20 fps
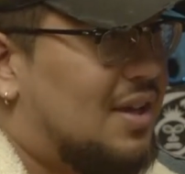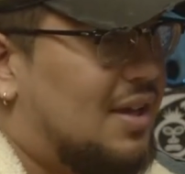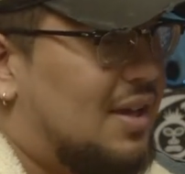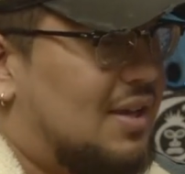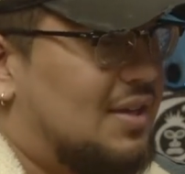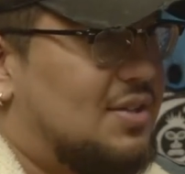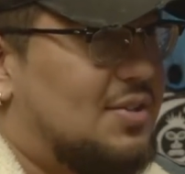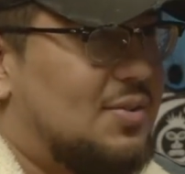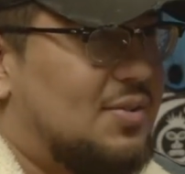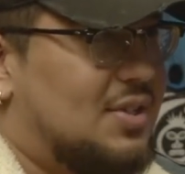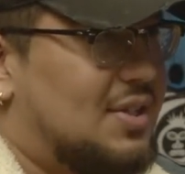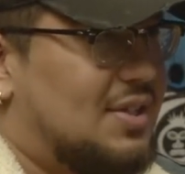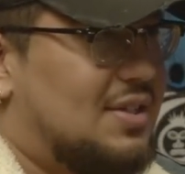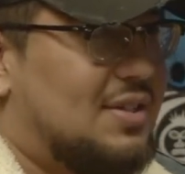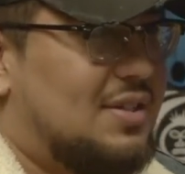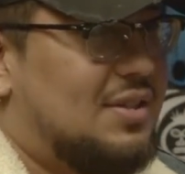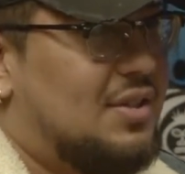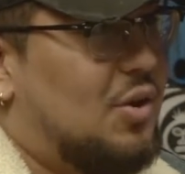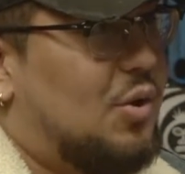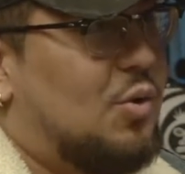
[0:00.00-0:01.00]
into just
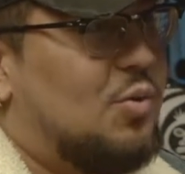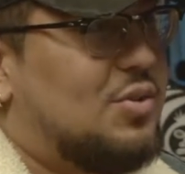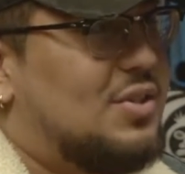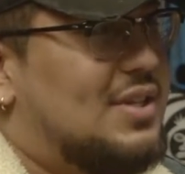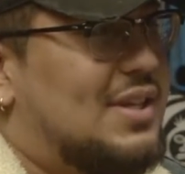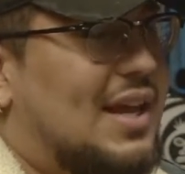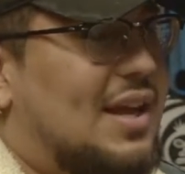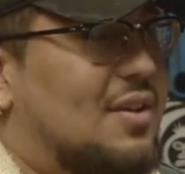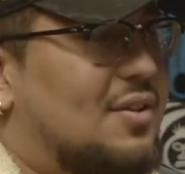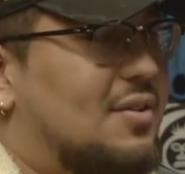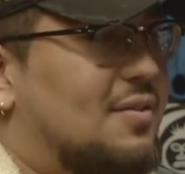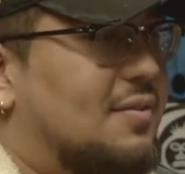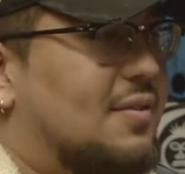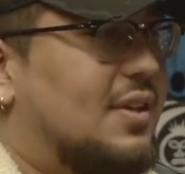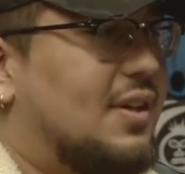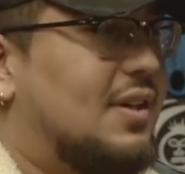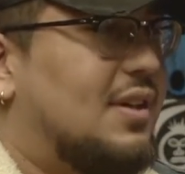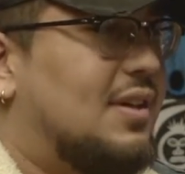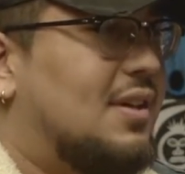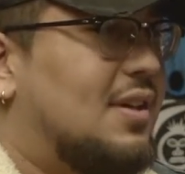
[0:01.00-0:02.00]
the whole sound of
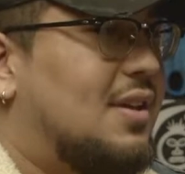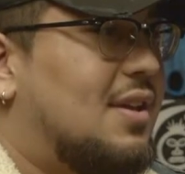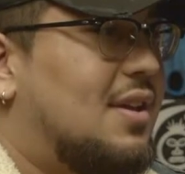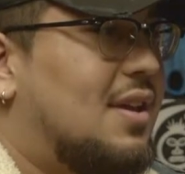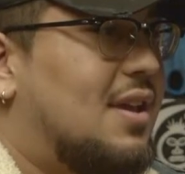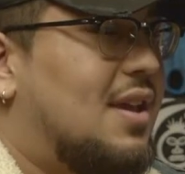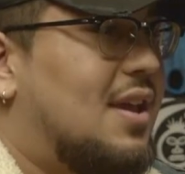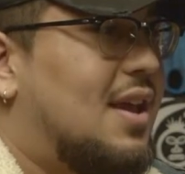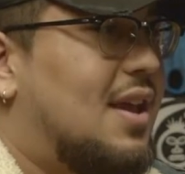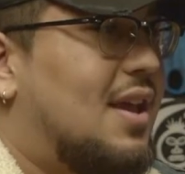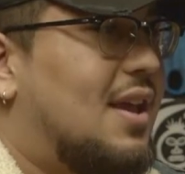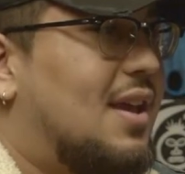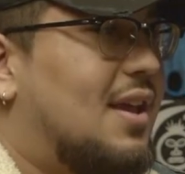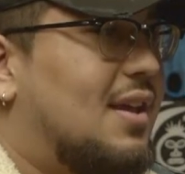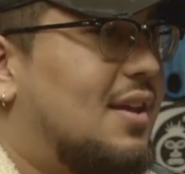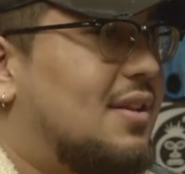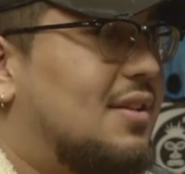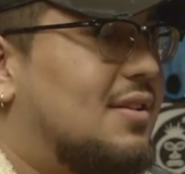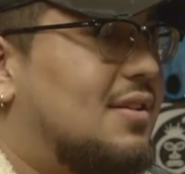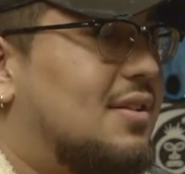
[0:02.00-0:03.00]
it.
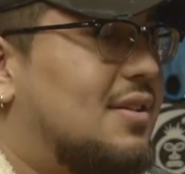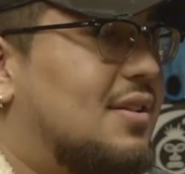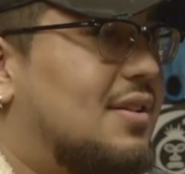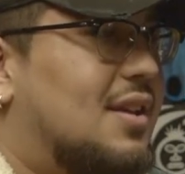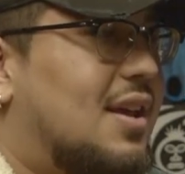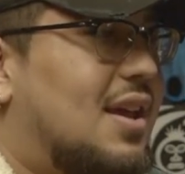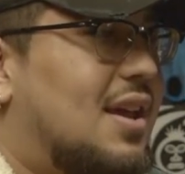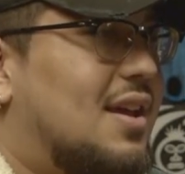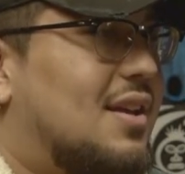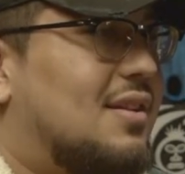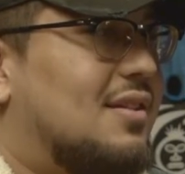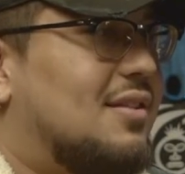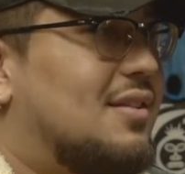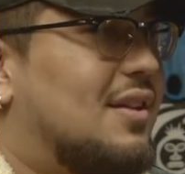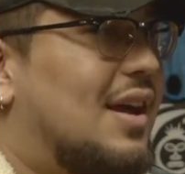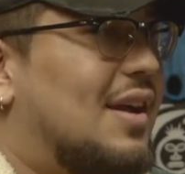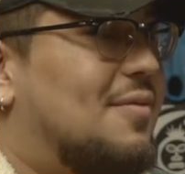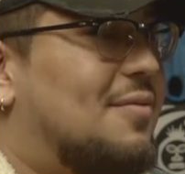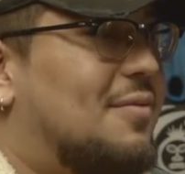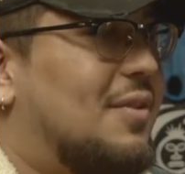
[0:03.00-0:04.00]
And yeah, and
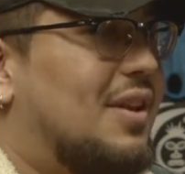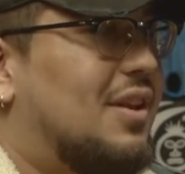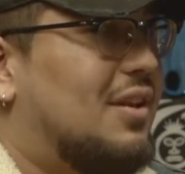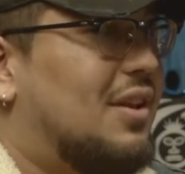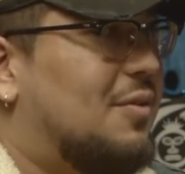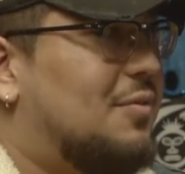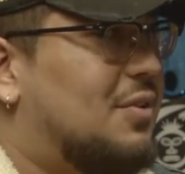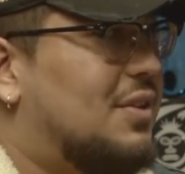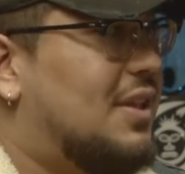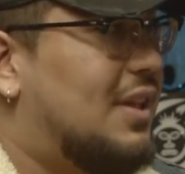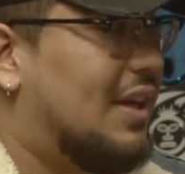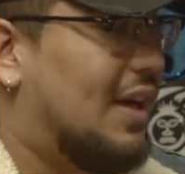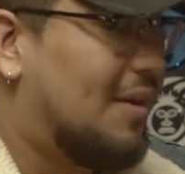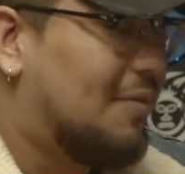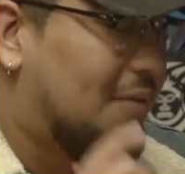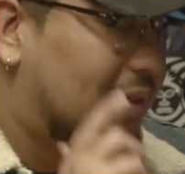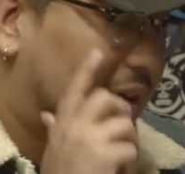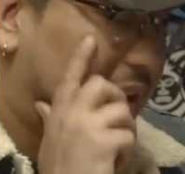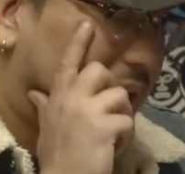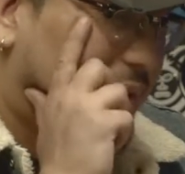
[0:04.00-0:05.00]
I fell in love with it. I
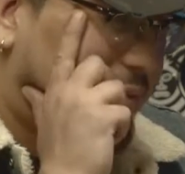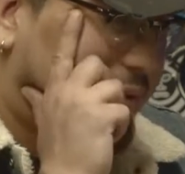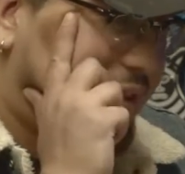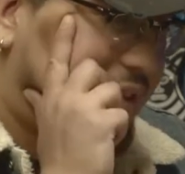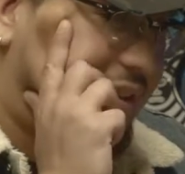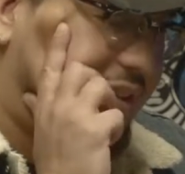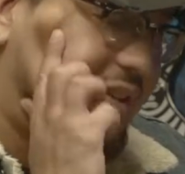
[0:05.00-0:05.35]
fell in love with